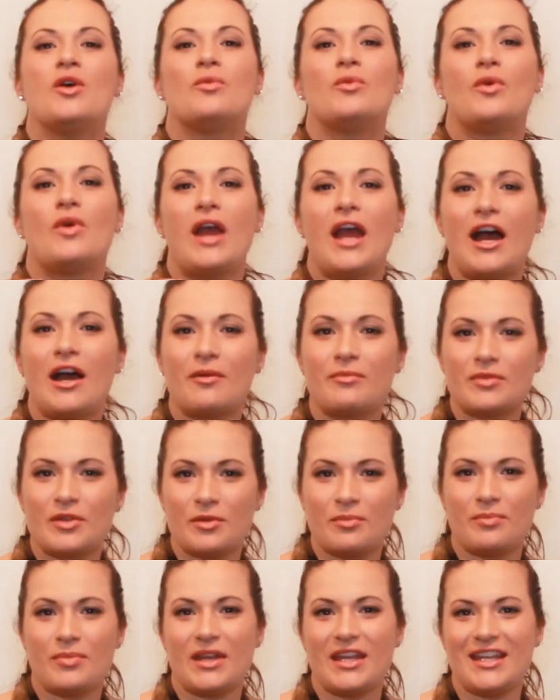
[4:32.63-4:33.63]
will help
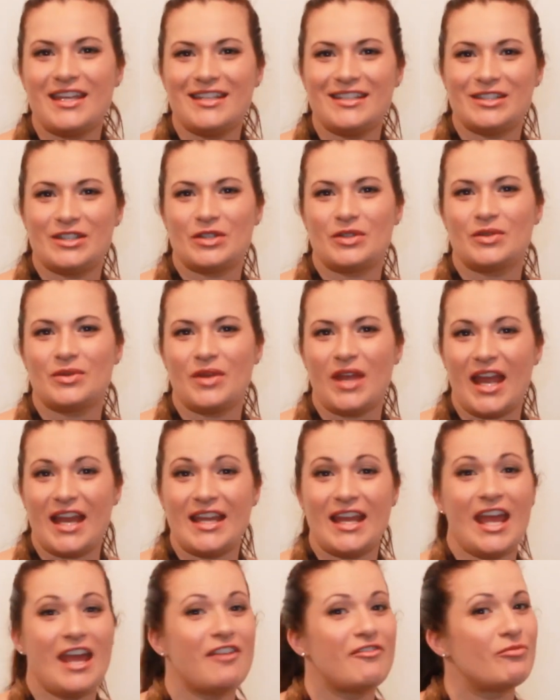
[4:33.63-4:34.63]
you be, do,
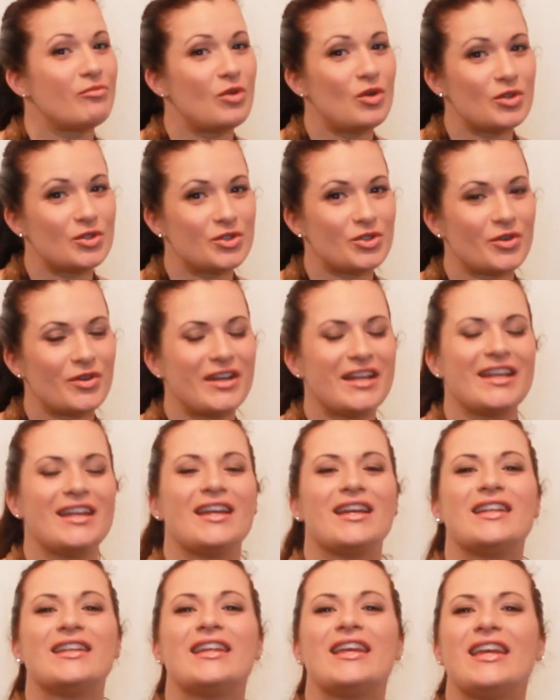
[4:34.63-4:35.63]
and have more joy
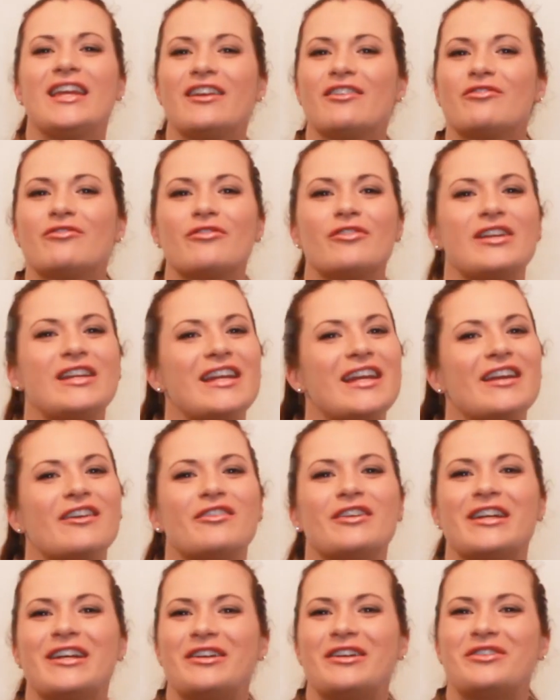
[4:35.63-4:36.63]
in every
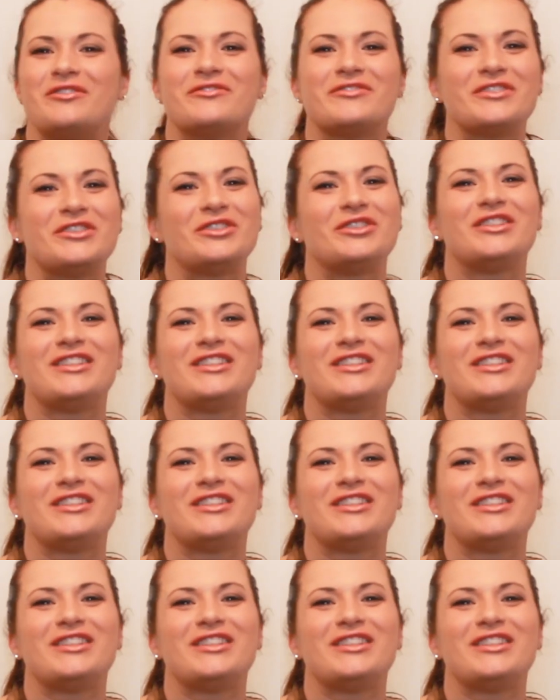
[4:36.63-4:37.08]
area of your